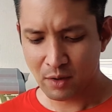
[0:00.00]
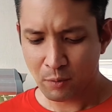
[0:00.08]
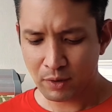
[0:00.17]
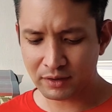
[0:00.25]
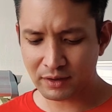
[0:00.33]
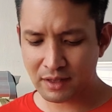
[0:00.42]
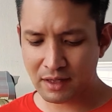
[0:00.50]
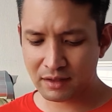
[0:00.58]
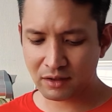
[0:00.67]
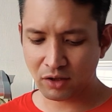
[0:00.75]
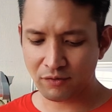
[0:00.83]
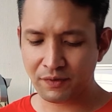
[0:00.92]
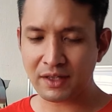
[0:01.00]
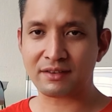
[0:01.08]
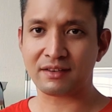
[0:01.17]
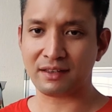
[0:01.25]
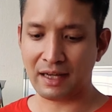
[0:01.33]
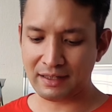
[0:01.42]
Well, it converts
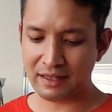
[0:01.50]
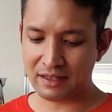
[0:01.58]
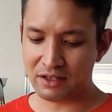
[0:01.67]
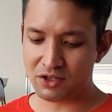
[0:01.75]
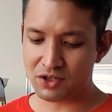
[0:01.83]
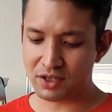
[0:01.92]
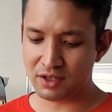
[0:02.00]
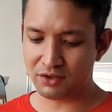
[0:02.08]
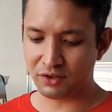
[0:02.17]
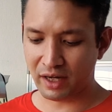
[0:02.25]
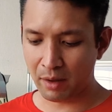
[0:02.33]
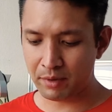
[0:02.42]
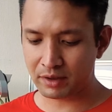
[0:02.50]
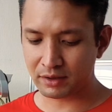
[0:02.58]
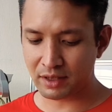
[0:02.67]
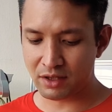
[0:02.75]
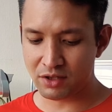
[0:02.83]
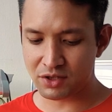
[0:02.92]
light energy to chemical
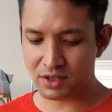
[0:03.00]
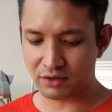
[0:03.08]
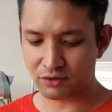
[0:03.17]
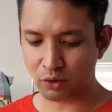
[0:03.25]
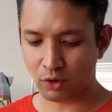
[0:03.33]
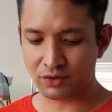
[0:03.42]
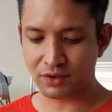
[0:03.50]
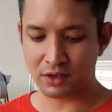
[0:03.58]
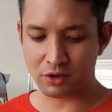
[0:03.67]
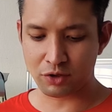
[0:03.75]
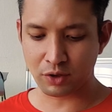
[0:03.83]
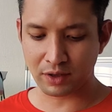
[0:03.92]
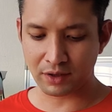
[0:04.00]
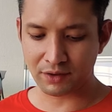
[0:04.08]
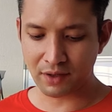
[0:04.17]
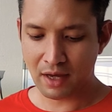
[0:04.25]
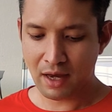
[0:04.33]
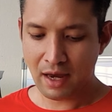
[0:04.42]
energy and stores it in sugars,
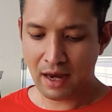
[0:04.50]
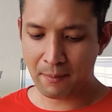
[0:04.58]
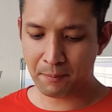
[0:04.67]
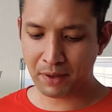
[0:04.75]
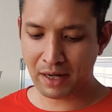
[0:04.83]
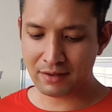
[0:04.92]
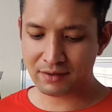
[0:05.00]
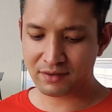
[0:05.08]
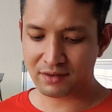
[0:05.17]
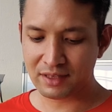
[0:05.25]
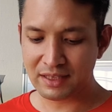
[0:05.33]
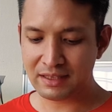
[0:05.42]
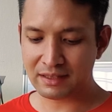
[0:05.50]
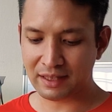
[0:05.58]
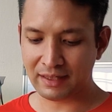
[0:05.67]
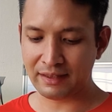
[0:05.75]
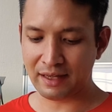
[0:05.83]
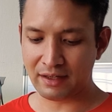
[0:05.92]
and plants need
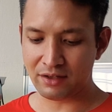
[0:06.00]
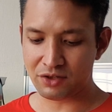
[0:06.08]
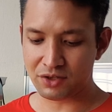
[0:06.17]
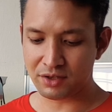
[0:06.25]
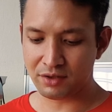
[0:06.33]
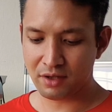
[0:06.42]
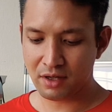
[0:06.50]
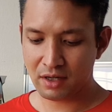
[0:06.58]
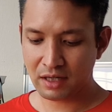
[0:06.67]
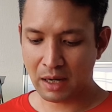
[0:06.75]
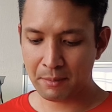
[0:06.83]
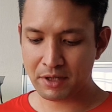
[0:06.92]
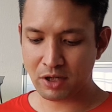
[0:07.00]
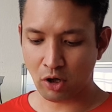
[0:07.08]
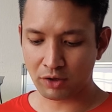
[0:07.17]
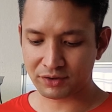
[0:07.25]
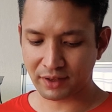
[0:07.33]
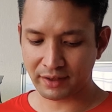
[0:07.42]
light energy, carbon
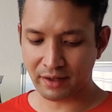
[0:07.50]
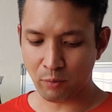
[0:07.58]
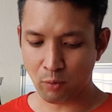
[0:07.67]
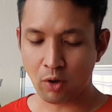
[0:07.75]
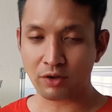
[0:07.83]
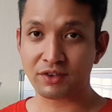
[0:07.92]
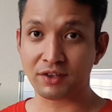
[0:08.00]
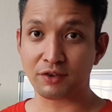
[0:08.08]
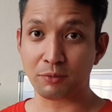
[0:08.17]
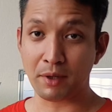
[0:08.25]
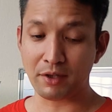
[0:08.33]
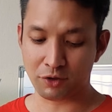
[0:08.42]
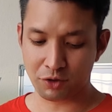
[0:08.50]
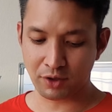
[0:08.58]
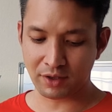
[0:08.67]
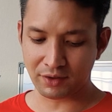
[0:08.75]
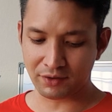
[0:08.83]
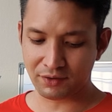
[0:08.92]
dioxide, and water to make
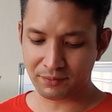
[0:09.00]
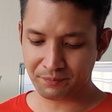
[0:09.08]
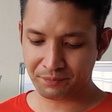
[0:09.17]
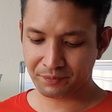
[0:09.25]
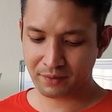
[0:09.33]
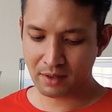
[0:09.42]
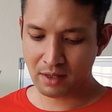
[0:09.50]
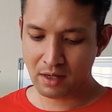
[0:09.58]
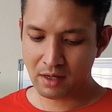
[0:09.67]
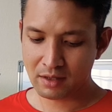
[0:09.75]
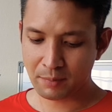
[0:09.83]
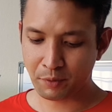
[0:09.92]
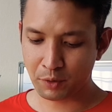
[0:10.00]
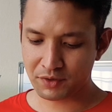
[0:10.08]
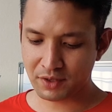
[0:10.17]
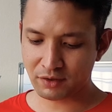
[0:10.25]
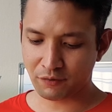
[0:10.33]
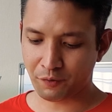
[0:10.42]
sugars. The
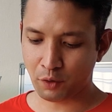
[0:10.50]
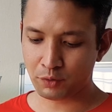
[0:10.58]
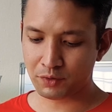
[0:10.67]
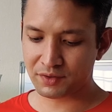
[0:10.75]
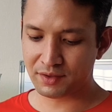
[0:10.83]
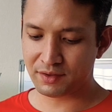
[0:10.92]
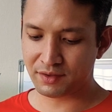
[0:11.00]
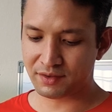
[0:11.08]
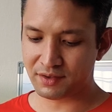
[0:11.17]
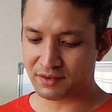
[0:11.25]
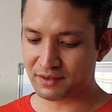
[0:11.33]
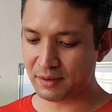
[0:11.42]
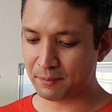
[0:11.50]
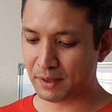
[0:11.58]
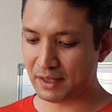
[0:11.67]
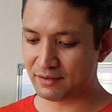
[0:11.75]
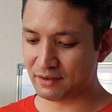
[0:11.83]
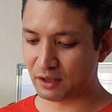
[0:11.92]
process of photosynthesis takes
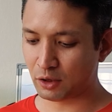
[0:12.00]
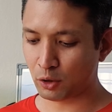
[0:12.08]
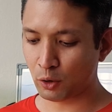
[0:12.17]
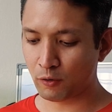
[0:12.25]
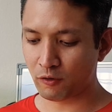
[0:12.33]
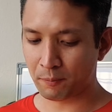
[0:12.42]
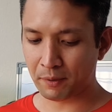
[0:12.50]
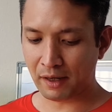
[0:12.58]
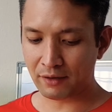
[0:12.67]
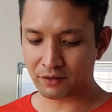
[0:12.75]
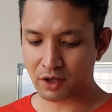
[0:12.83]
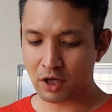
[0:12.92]
place in the chloroplast